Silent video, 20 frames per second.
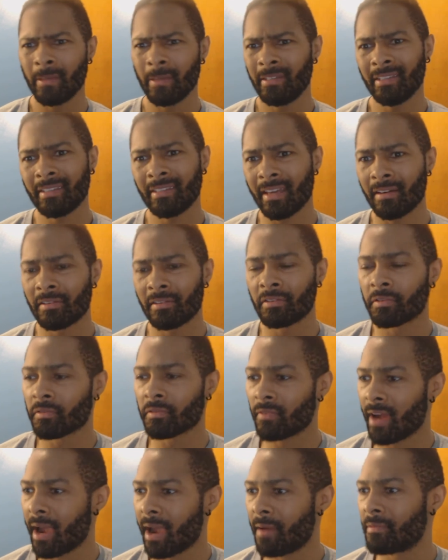6,000
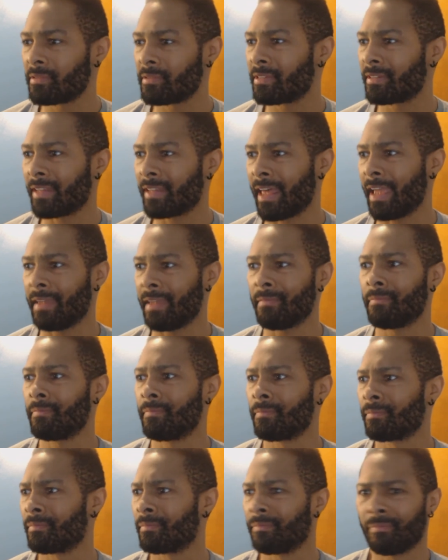subscribers is like,
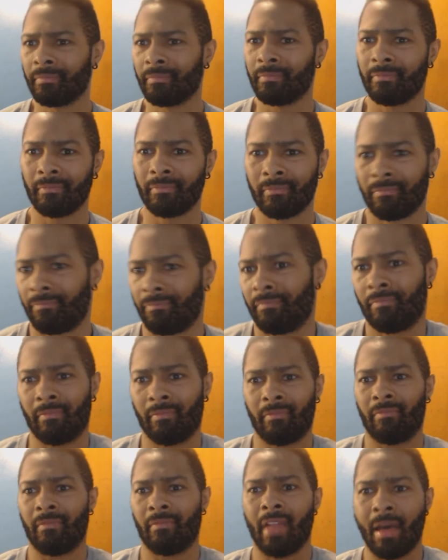
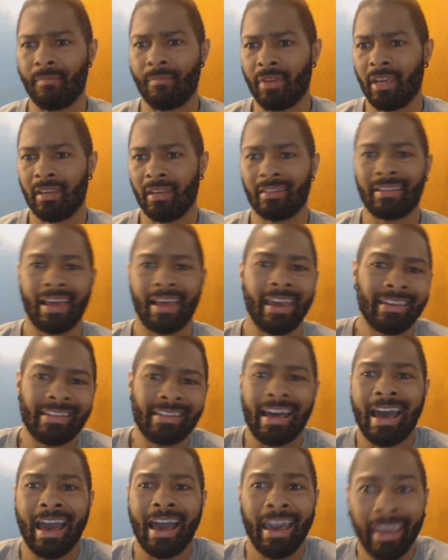I mean, it's
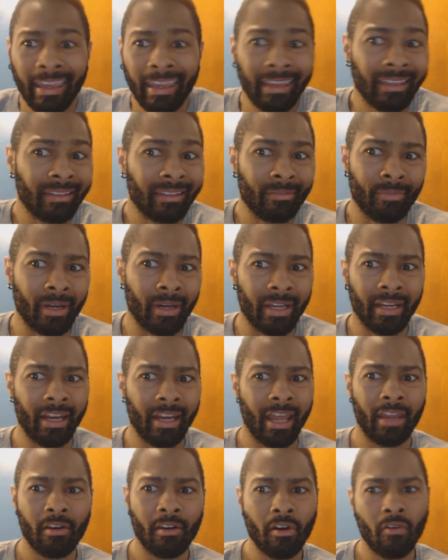alright, but
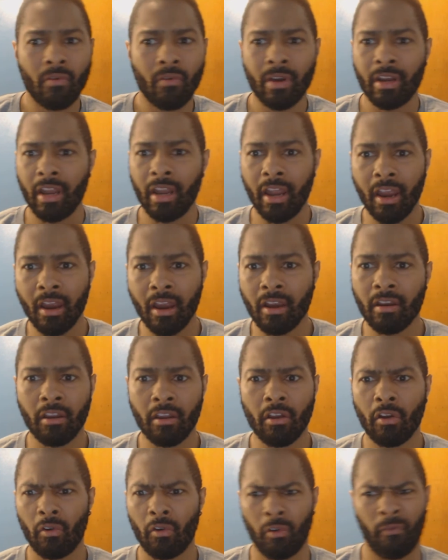it ain't nowhere near,
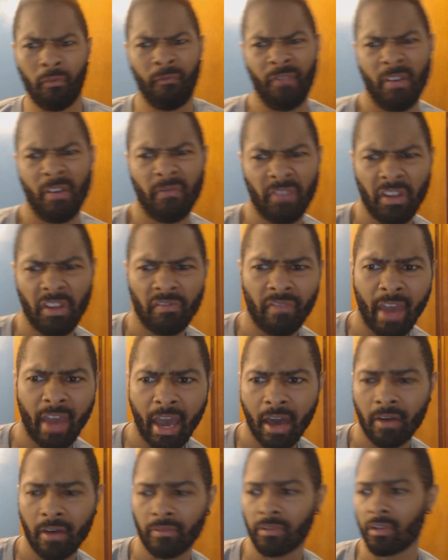you know, the
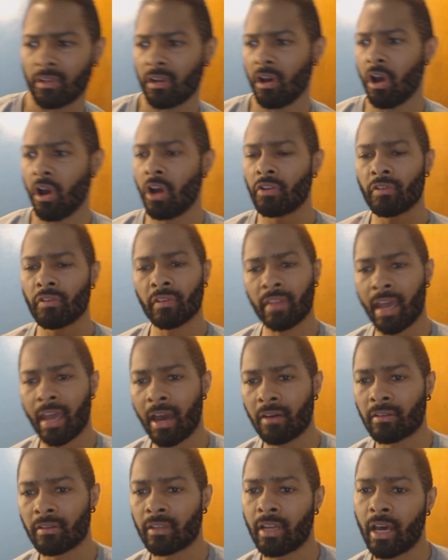50,000,
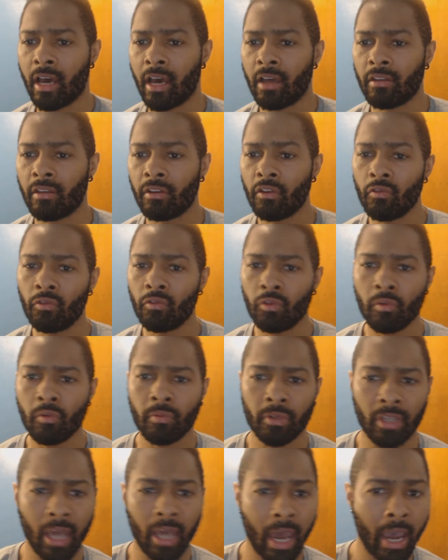100,000 that other
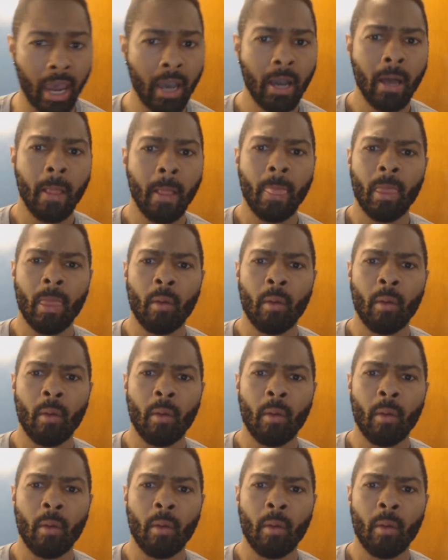YouTubers got.